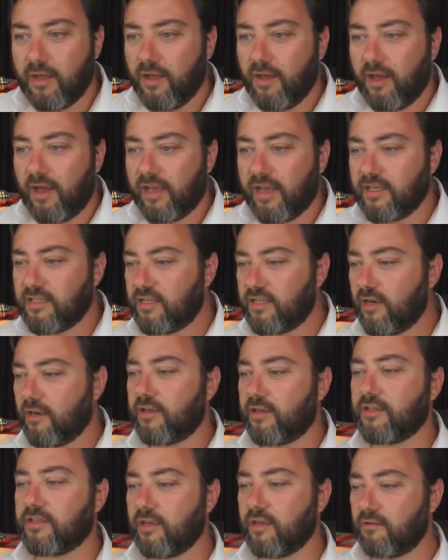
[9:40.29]
I guess
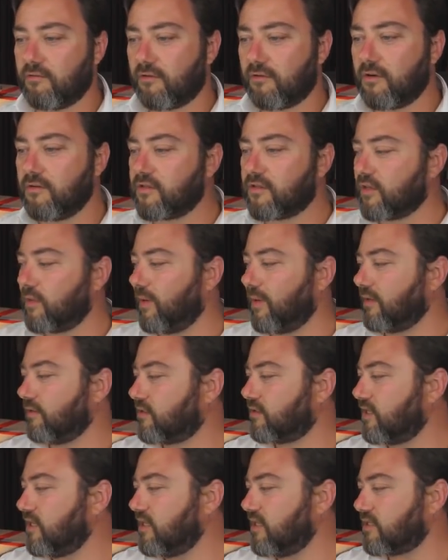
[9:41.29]
yuccas don't grow so well.
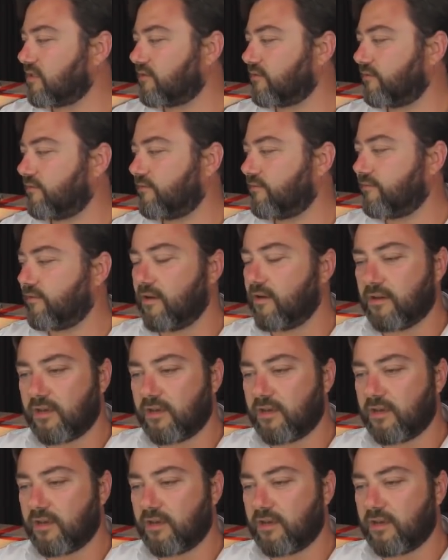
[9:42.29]
Jesus fucking